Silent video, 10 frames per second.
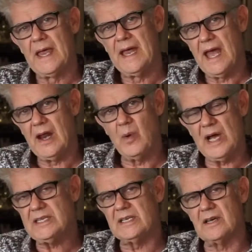and
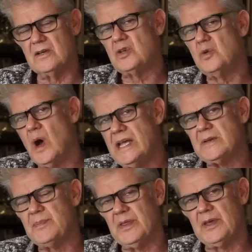waiting. Those who wait
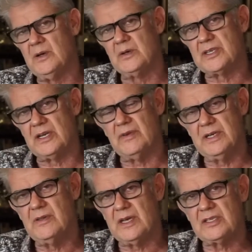upon the Lord shall
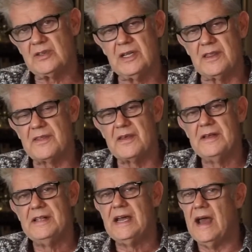renew their strength.
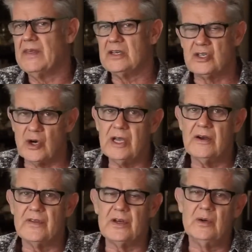And the joy
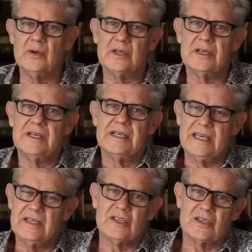of the Lord
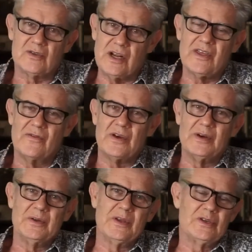is the strength of the
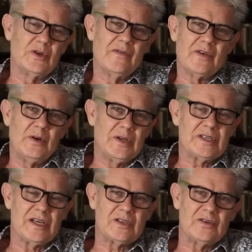Lord. The joy of the Lord is
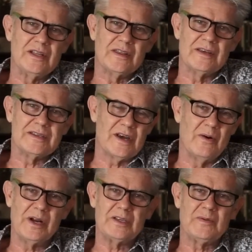our strength. And so I
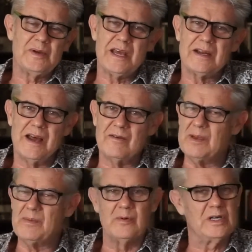want us to be that kind of
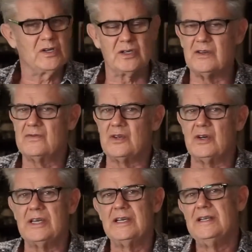people. We're Church of
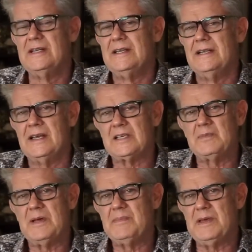Joy. Let us
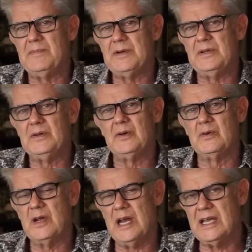be a people who will
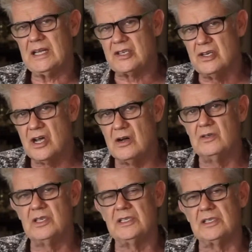really get to know
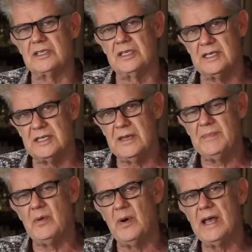Jesus in a
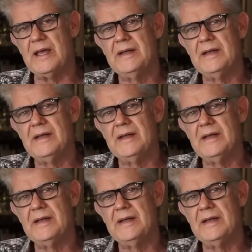deeper way